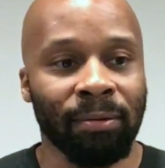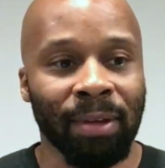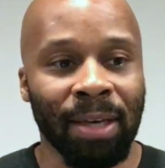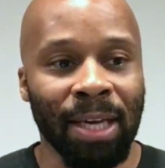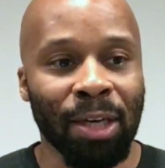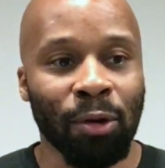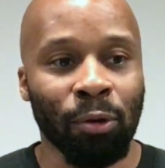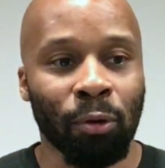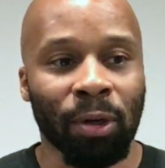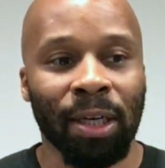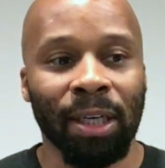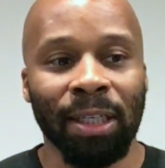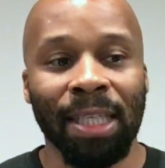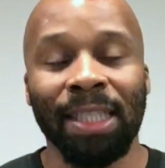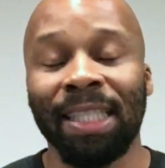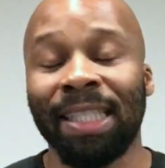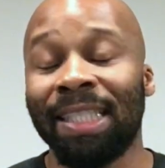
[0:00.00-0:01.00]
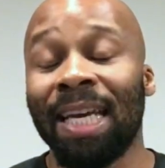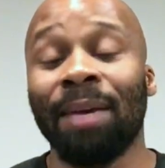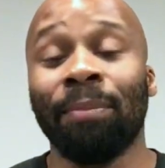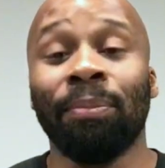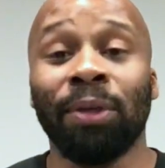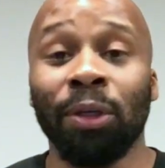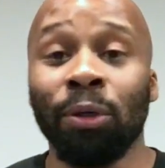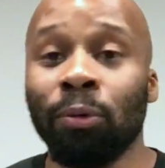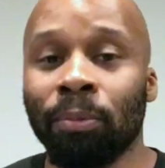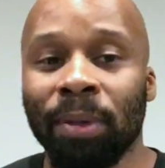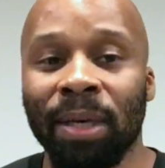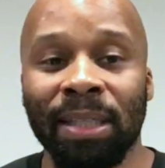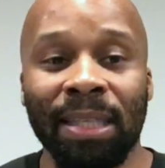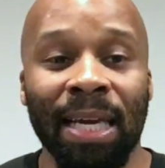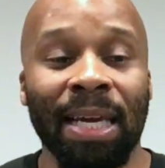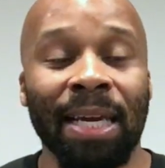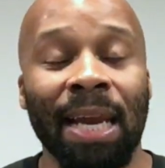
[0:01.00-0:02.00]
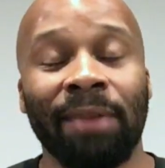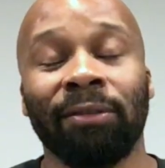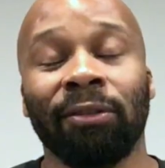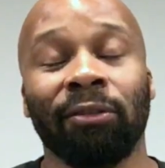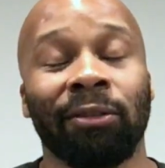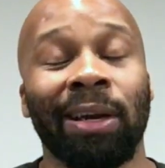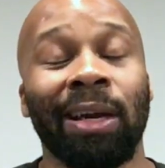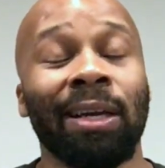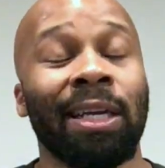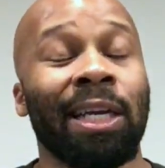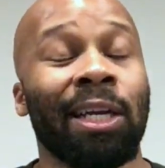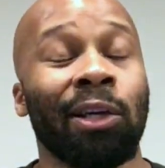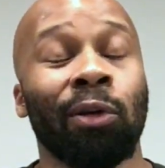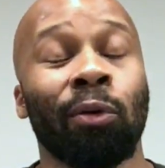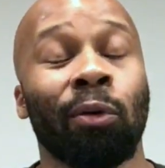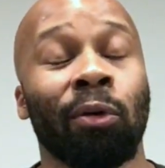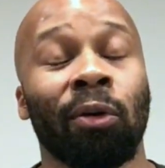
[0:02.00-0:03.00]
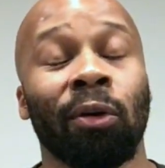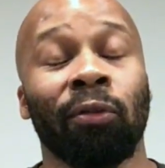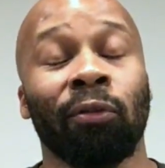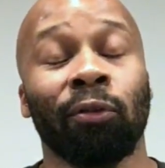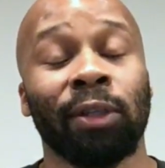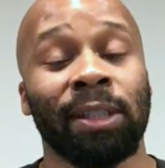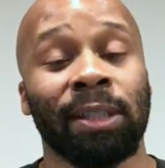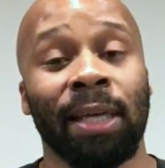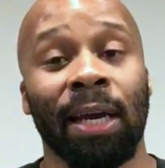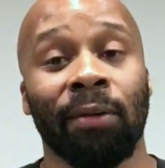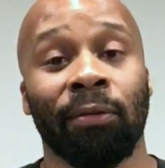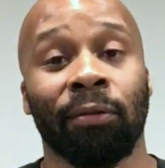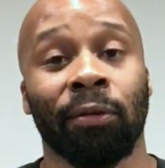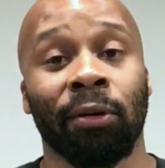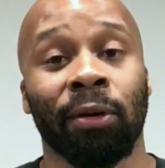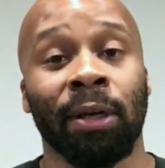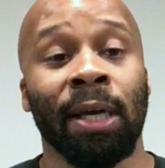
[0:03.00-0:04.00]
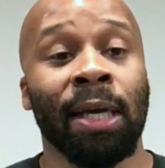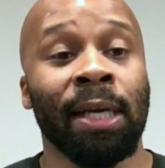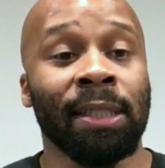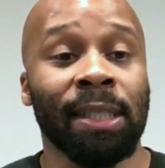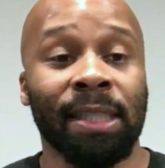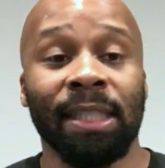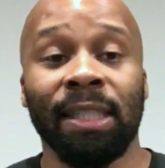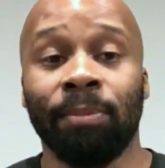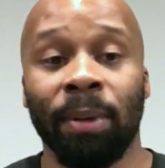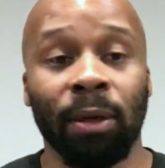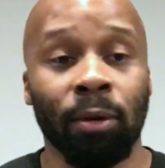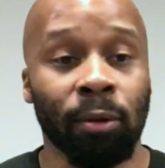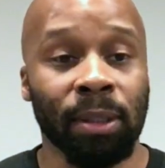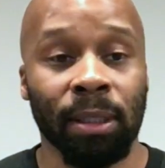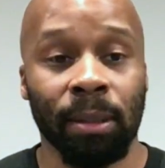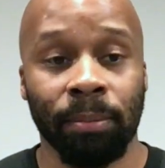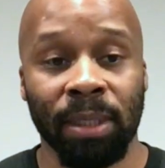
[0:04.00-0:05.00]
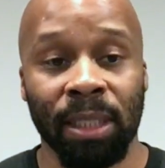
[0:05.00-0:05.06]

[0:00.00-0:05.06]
collegiate debut because he had never run indoor for Stanford since he's been